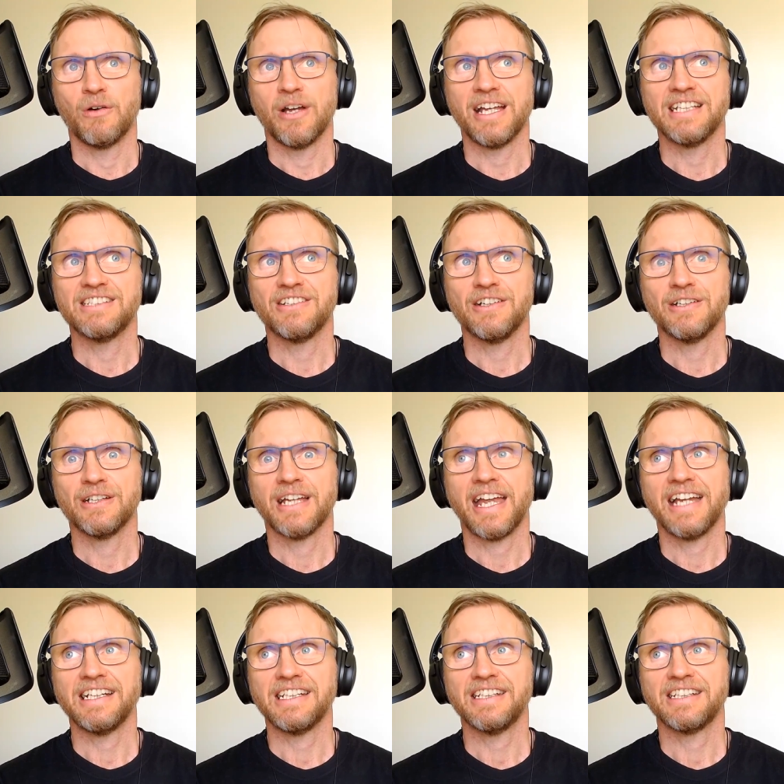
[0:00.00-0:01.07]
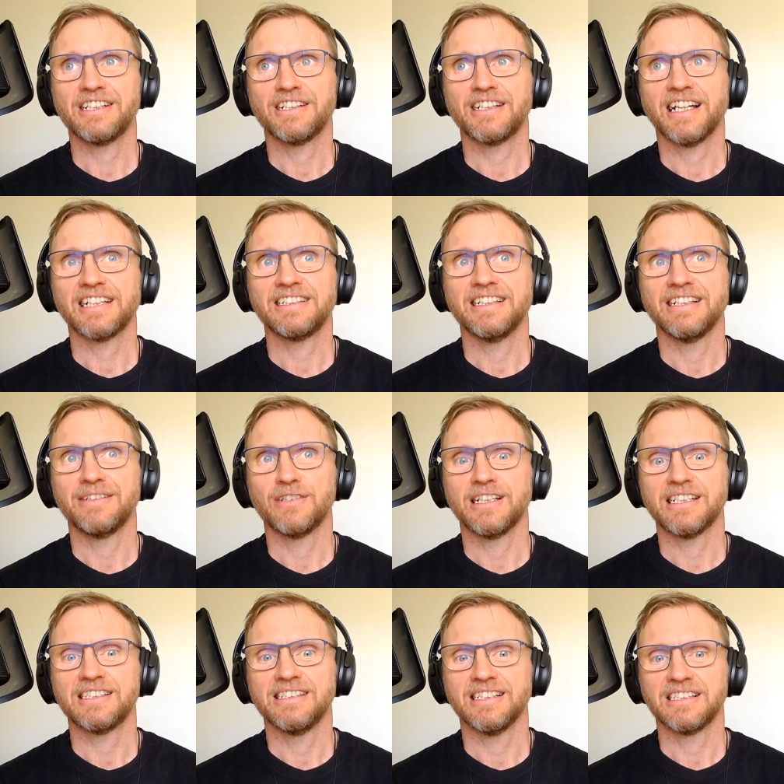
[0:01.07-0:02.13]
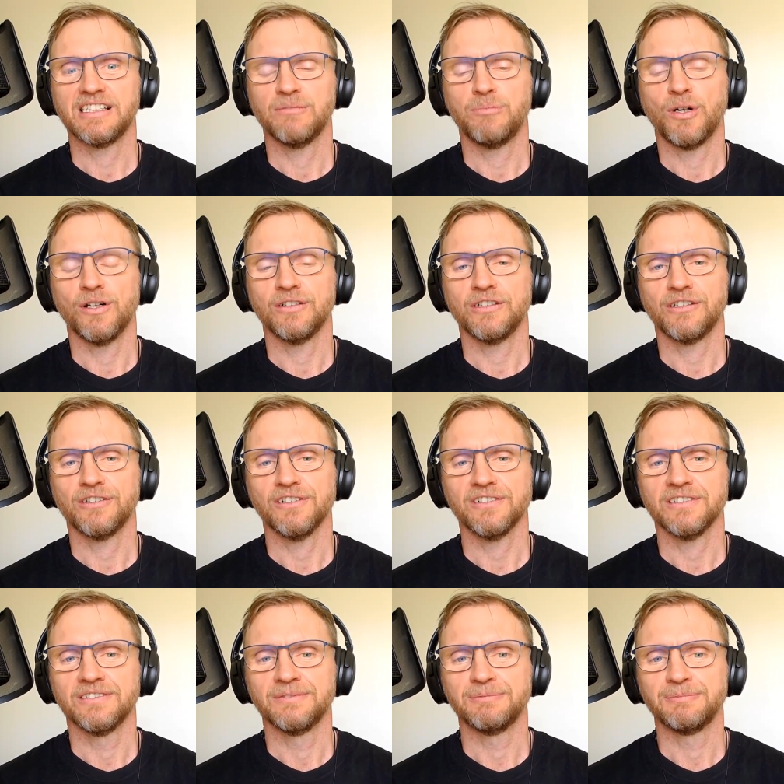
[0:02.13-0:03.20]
is there anything you'd like to leave the listeners to ponder on?